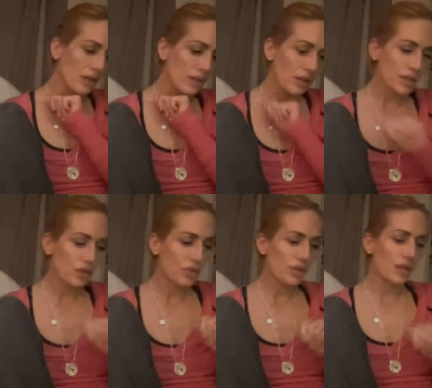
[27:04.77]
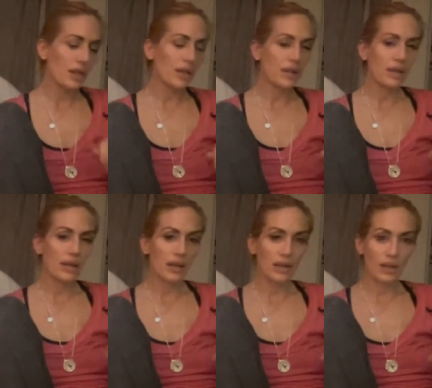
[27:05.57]
literally
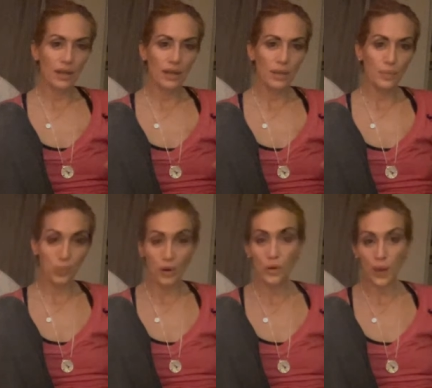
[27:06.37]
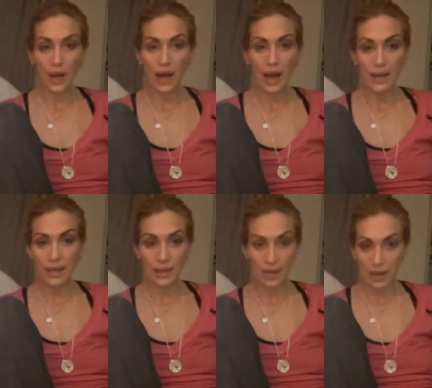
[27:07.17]
burn away
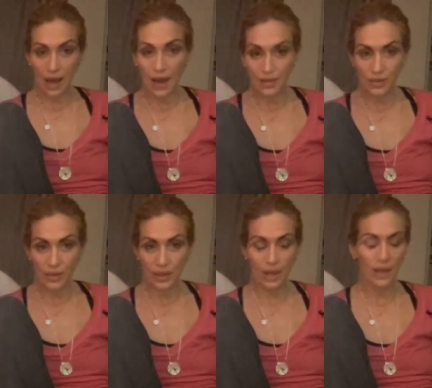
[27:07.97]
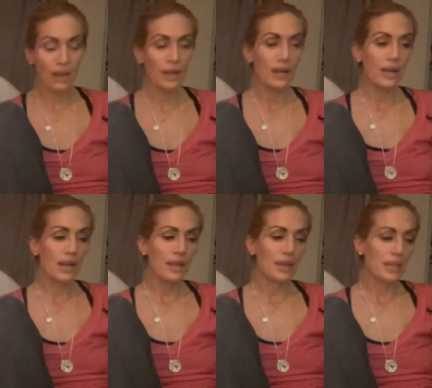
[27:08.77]
anything, everything
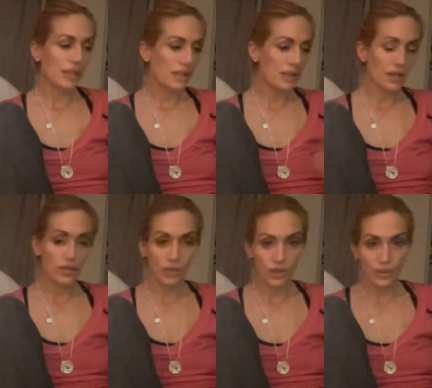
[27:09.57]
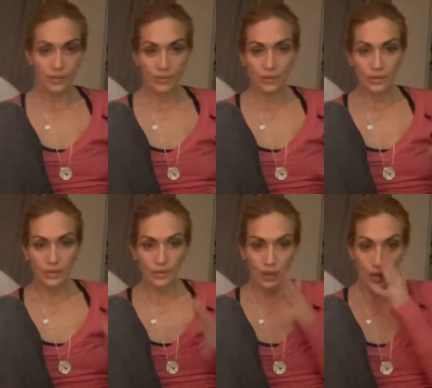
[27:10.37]
that does not serve.
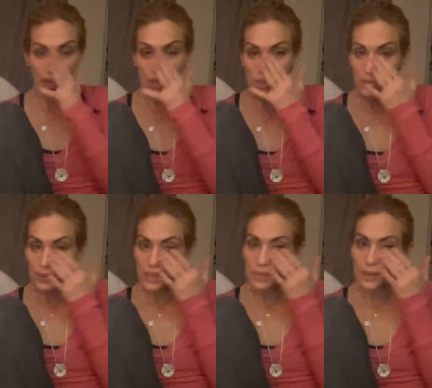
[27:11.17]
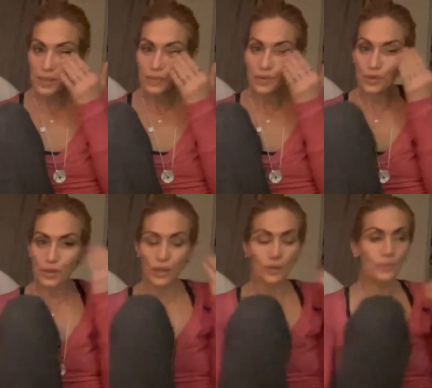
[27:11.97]
Okay? To make space for the
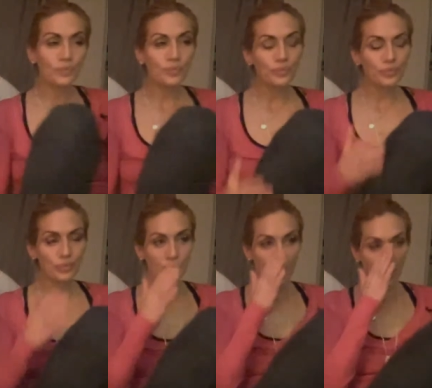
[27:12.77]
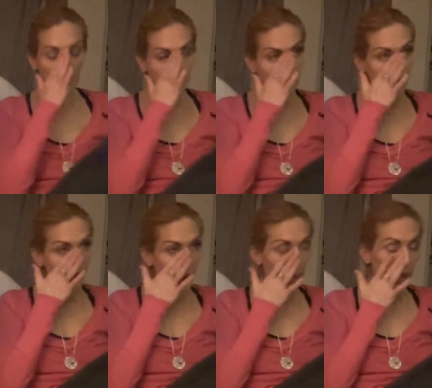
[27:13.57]
new. It's
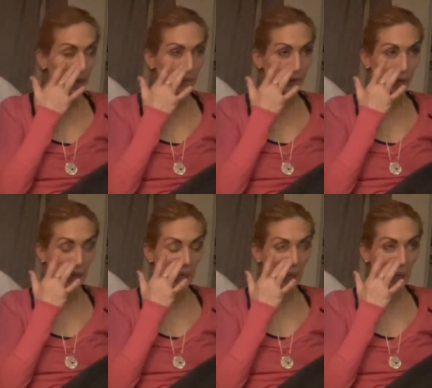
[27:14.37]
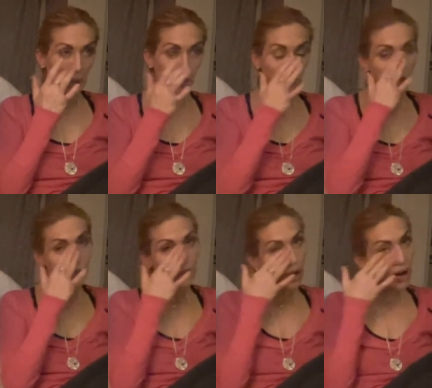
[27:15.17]
a kind of a there's
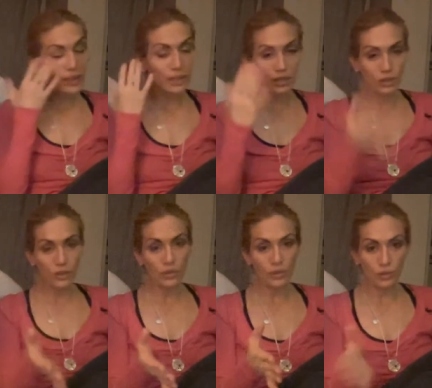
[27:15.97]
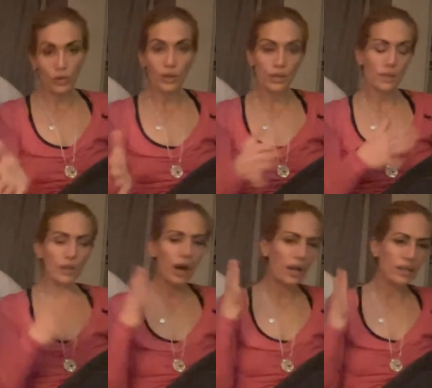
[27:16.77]
also the Agni Yoga,
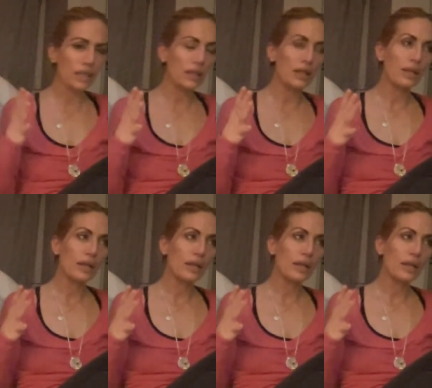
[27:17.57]
the Agni